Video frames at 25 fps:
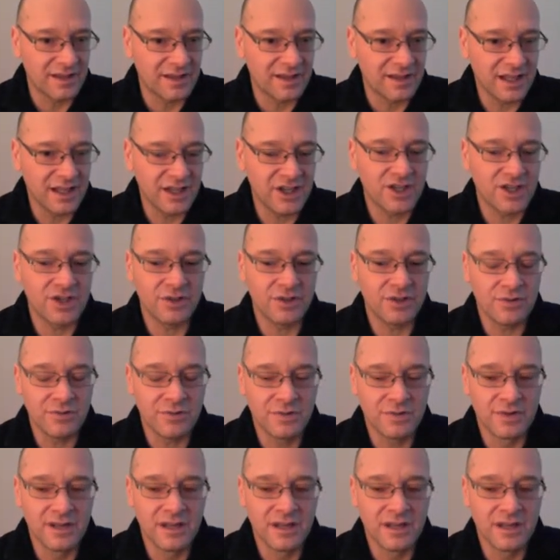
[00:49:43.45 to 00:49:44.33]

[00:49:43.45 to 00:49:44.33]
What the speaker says: issue.